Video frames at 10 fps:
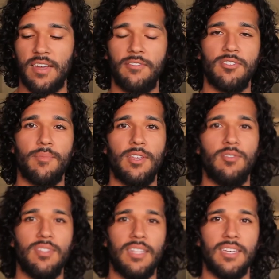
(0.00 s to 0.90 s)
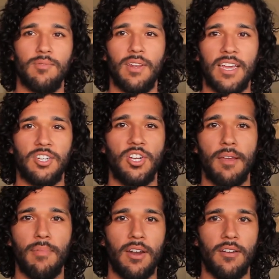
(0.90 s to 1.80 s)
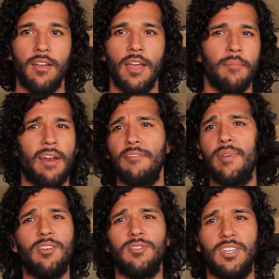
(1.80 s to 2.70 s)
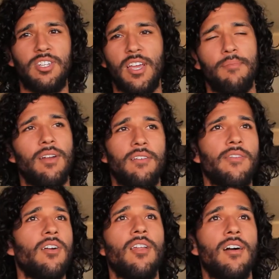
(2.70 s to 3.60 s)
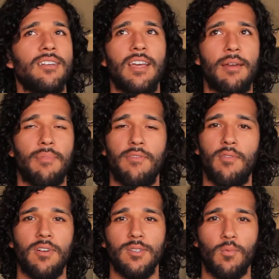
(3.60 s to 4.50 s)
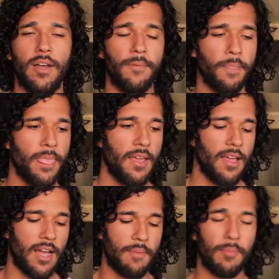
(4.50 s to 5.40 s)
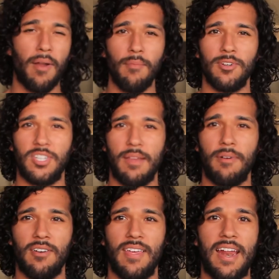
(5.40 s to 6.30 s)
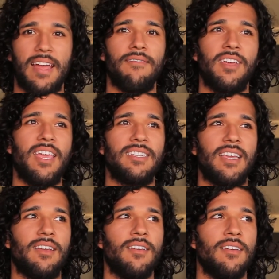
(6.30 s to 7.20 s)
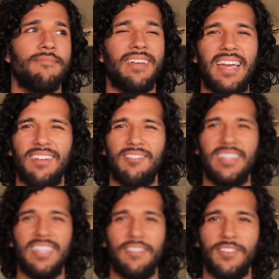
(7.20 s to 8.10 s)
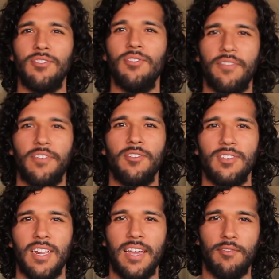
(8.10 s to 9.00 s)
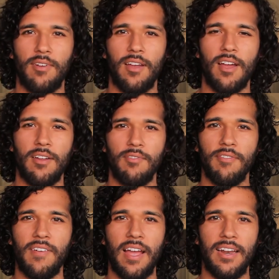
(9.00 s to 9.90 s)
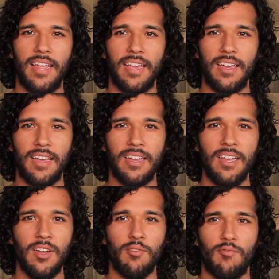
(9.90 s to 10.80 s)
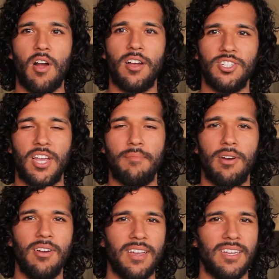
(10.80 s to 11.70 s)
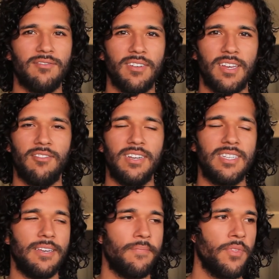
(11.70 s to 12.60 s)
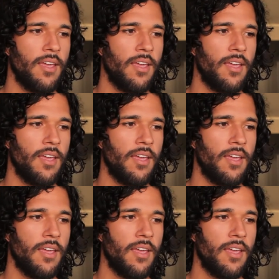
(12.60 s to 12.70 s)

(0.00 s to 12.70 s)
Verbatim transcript: I've also been using this with like a shea butter, but I've been using shea butter for a long time before as well. Um, the problem with shea butter that I have, it gets like kind of greasy. If, you, if you're using like a unrefined, like a raw shea butter, it gets really greasy.